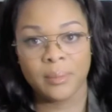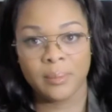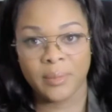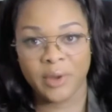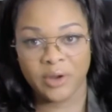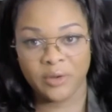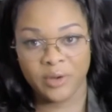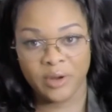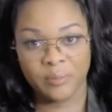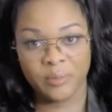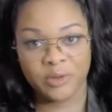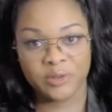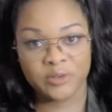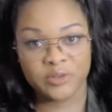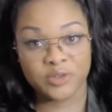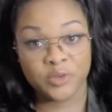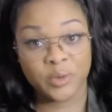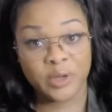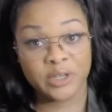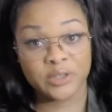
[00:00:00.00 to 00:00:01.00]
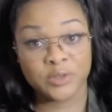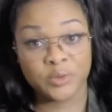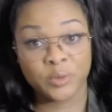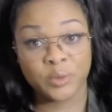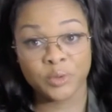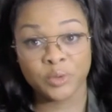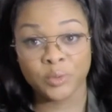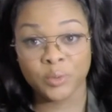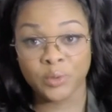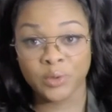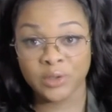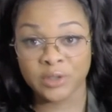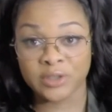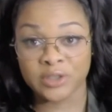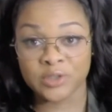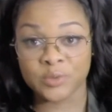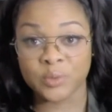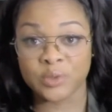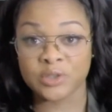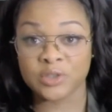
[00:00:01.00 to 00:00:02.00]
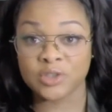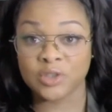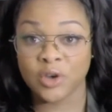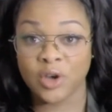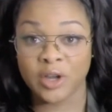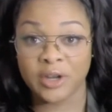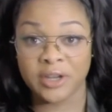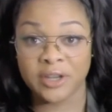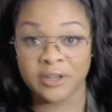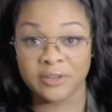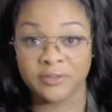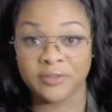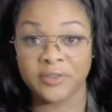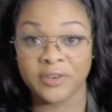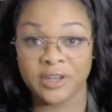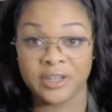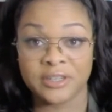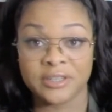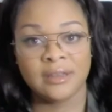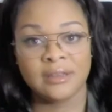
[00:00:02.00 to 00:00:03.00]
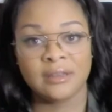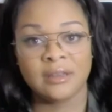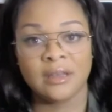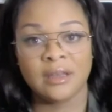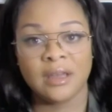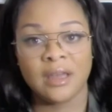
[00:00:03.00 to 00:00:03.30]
My grandmother's grade school in New Orleans was taught in French,